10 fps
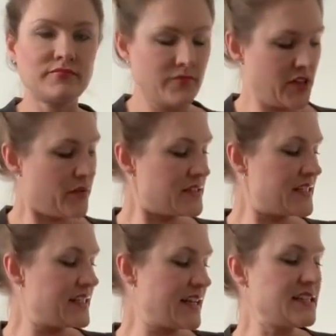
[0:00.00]
Going to
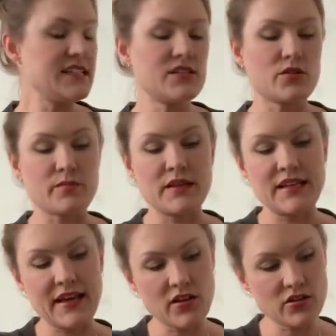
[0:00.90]
the dentist on
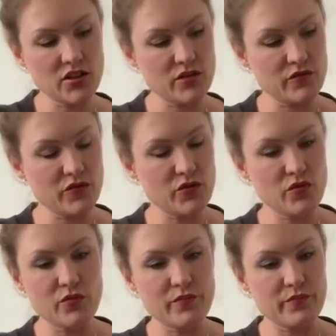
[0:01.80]
Monday, aren't you, for
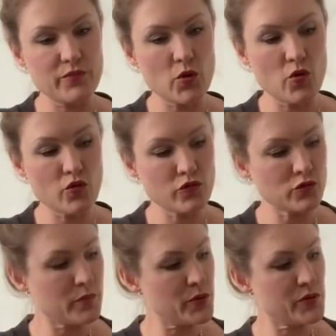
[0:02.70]
your
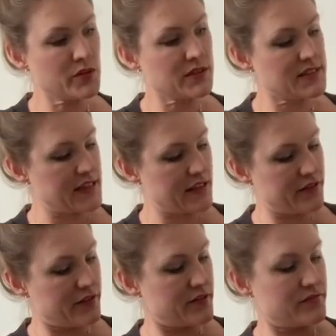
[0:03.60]
awful poodle teeth?